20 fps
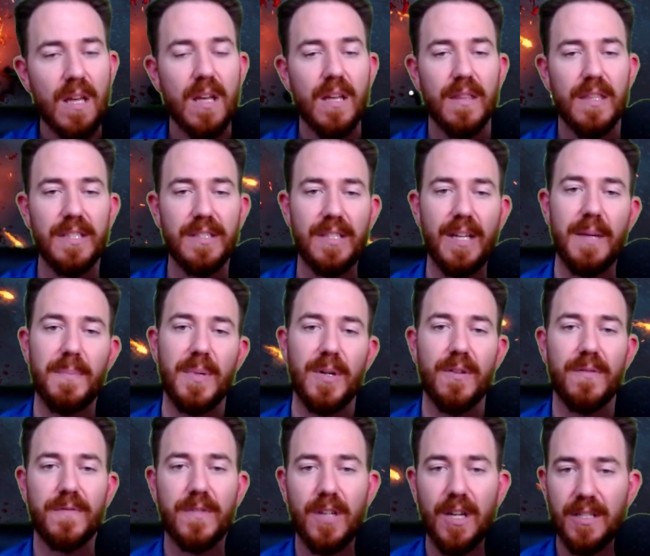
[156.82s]
This type
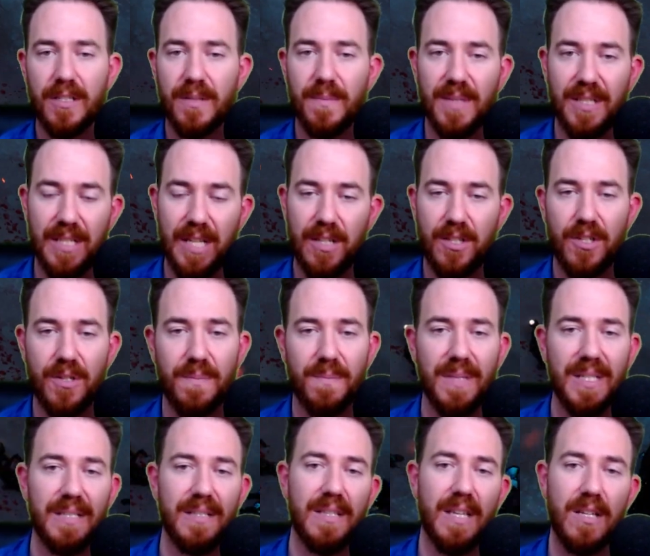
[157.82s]
of customization
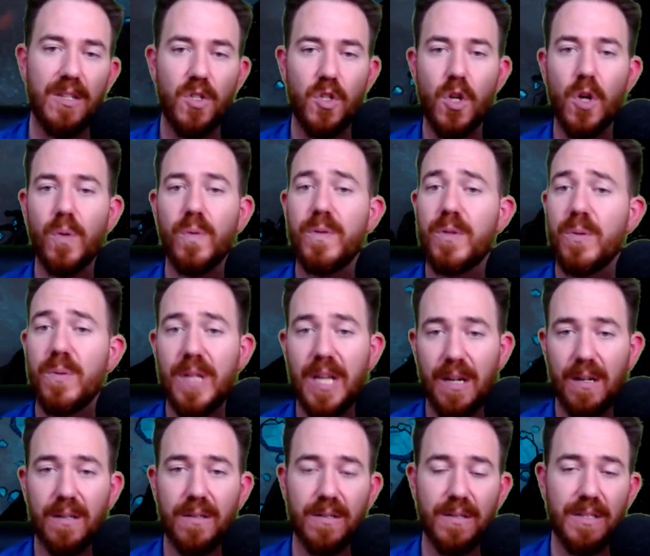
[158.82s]
means that no 2
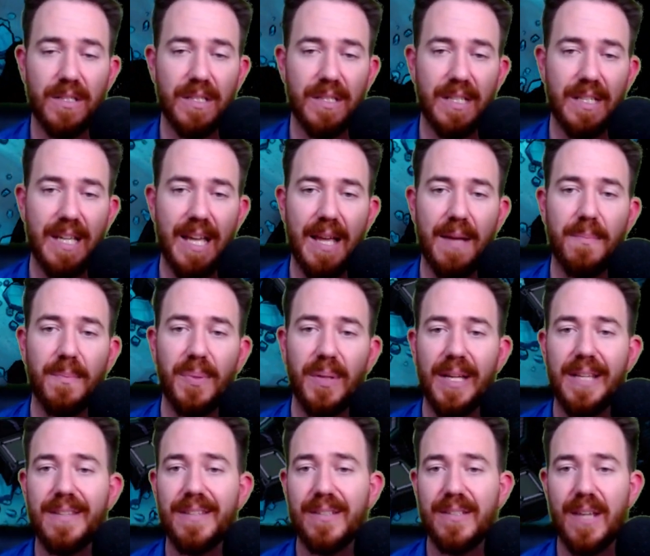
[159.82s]
characters in the game
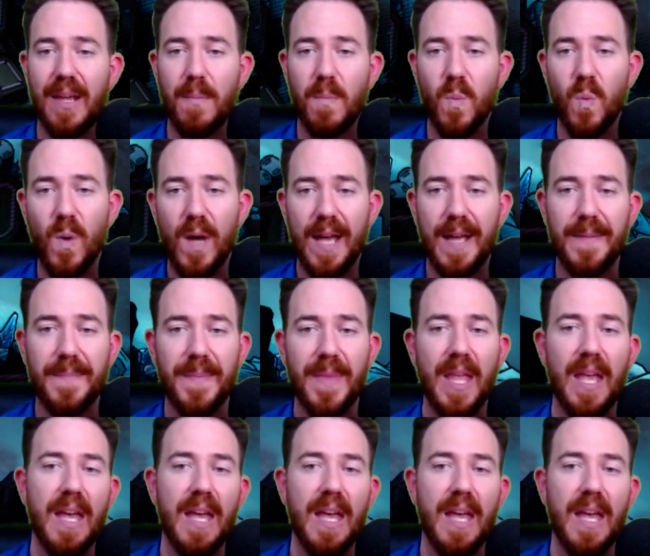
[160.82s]
play the same way,